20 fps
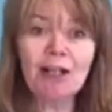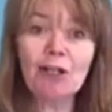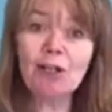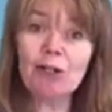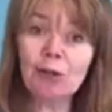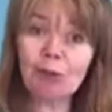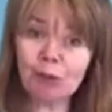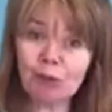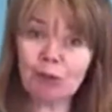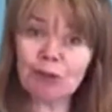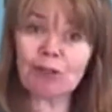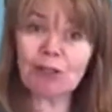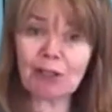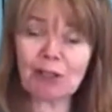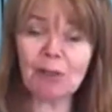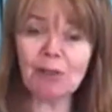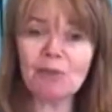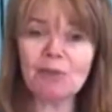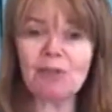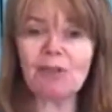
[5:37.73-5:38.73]
who used to
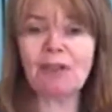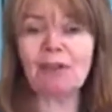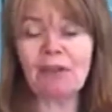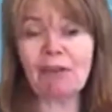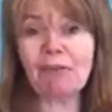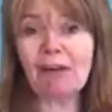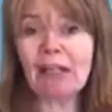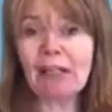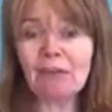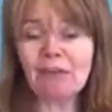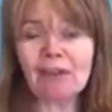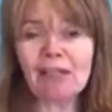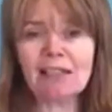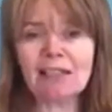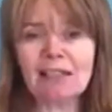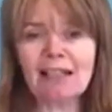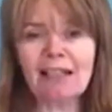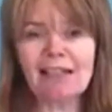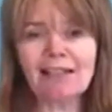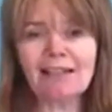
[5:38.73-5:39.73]
come to the very first
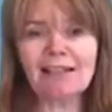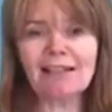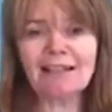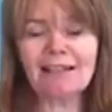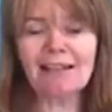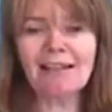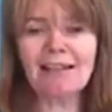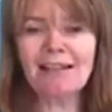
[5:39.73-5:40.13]
classes.